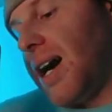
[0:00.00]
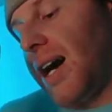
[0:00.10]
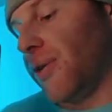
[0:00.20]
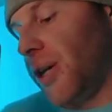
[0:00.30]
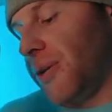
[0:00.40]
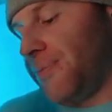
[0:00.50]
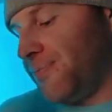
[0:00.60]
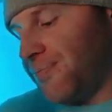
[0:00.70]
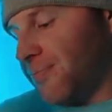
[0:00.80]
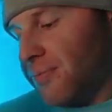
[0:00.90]
I don't know.
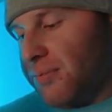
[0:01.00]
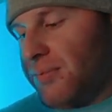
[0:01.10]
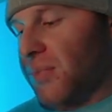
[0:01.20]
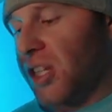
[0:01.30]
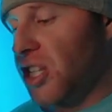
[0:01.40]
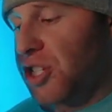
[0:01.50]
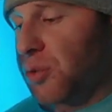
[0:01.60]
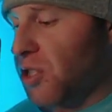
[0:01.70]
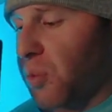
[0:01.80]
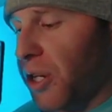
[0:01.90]
This
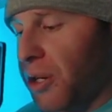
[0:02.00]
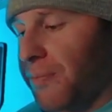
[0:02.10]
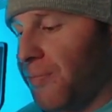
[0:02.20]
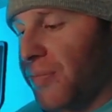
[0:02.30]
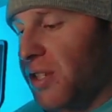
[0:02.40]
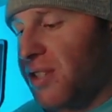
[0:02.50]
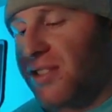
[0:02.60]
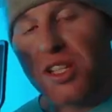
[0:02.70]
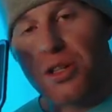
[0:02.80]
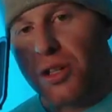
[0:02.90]
one's weird. This
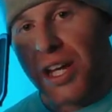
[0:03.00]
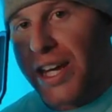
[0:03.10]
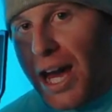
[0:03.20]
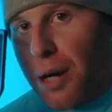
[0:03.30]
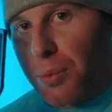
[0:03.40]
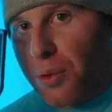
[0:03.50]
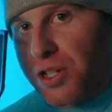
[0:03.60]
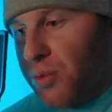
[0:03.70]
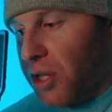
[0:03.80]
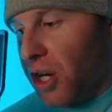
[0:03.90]
is either like
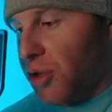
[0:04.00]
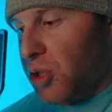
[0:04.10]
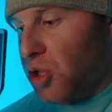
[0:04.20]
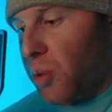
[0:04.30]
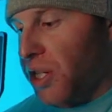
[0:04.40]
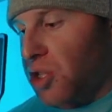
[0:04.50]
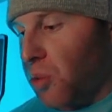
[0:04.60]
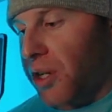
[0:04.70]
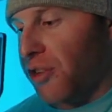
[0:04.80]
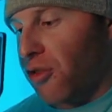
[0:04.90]
Cowboys with another 20
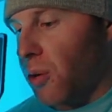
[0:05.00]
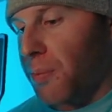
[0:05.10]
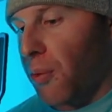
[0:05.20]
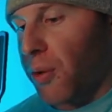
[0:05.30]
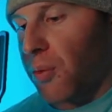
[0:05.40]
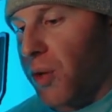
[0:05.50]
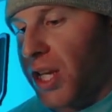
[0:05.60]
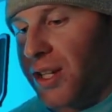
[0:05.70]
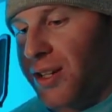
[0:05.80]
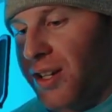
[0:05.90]
point
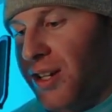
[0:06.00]
win,